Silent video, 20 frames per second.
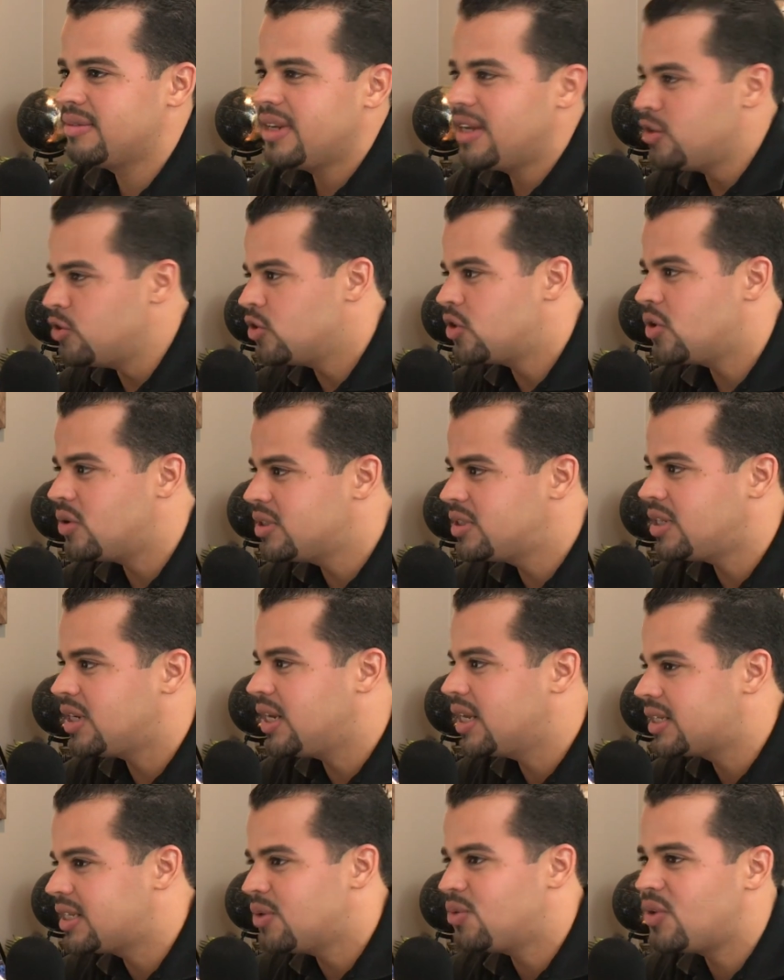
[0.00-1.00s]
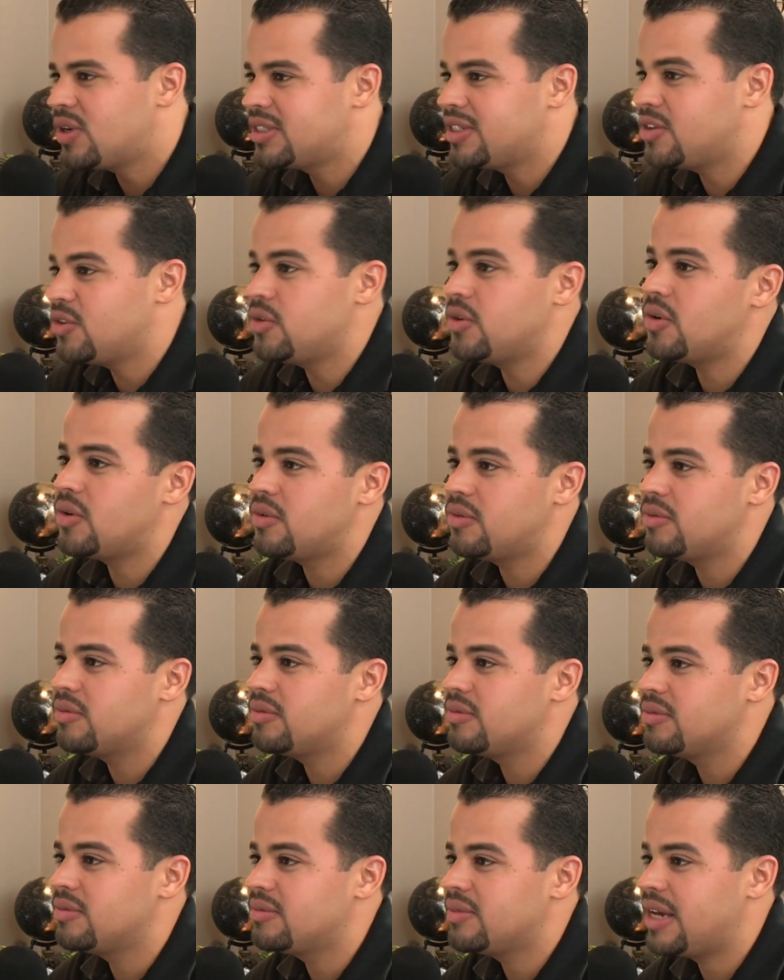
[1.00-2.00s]
And you go and select the ones that
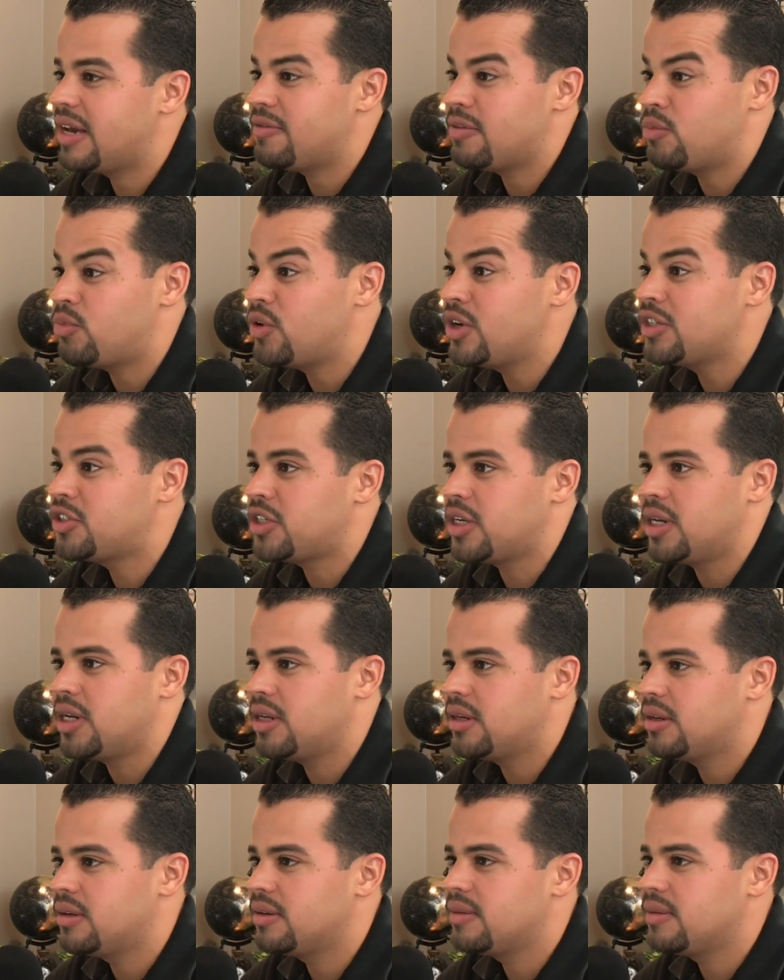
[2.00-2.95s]
have a bridge in it,